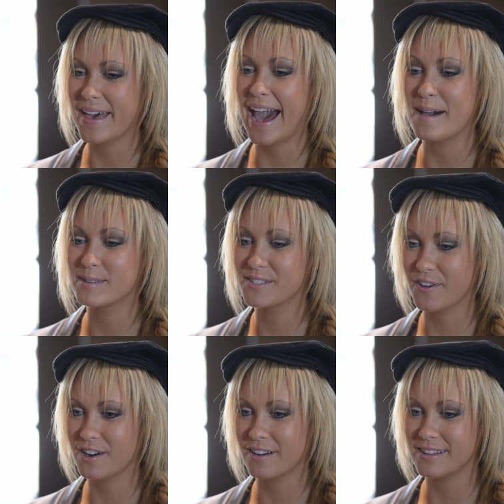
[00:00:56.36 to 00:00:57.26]
the
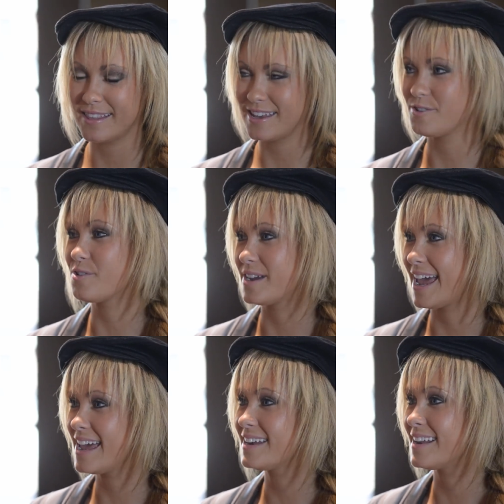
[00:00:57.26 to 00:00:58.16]
atmosphere that you
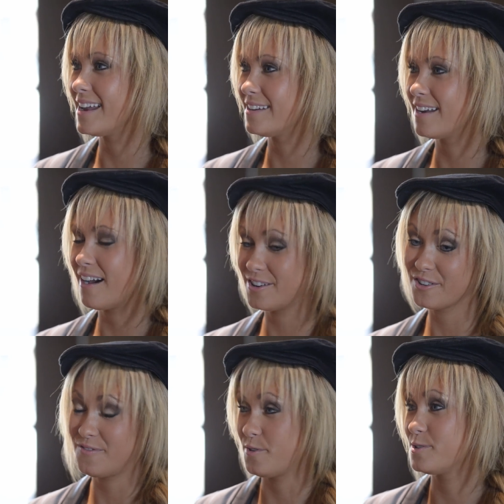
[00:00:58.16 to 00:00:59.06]
create and on
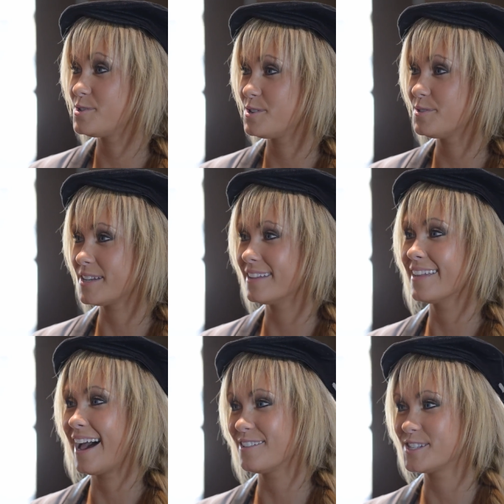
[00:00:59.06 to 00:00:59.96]
your photo shoots
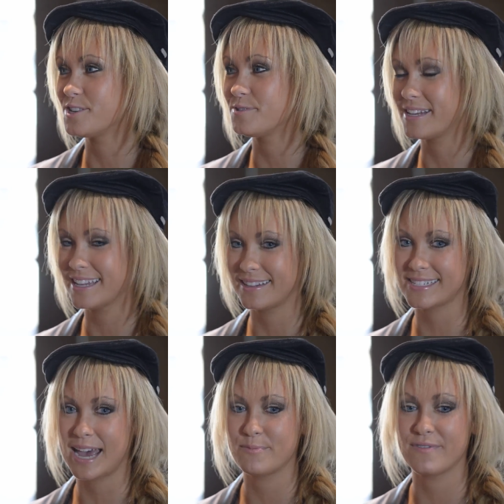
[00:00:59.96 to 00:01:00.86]
allows you to get
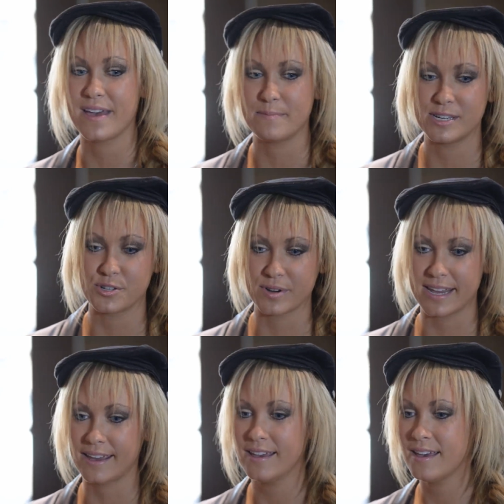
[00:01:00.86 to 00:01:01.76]
the type of
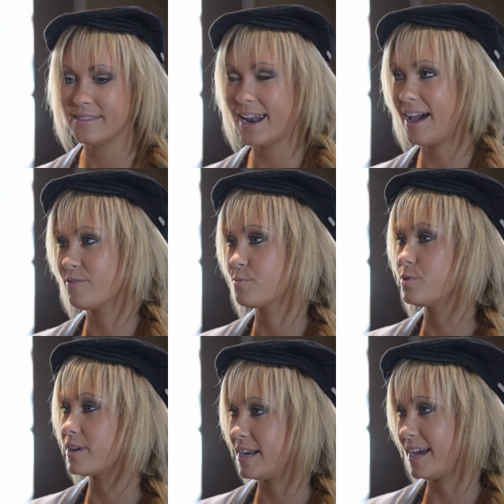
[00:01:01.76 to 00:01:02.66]
imagery that have a
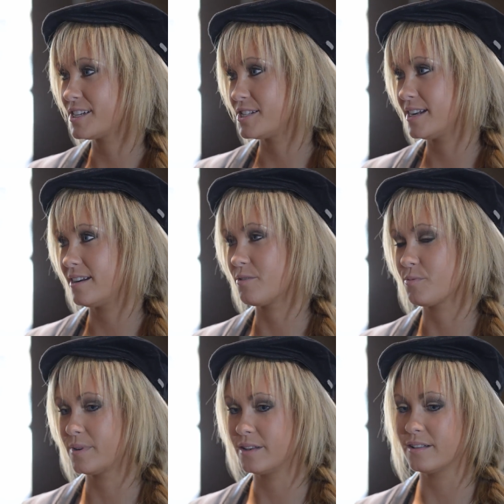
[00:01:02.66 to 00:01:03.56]
real connection and a
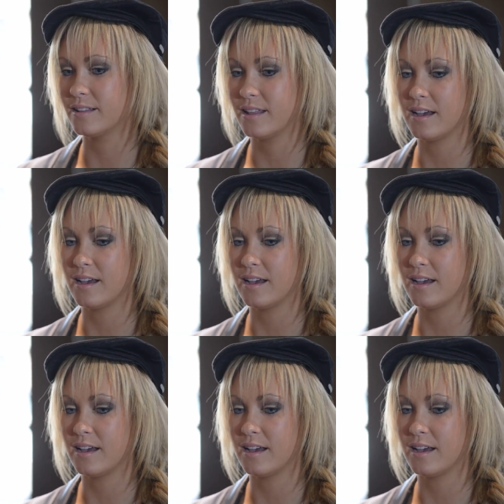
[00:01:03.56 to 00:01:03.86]
real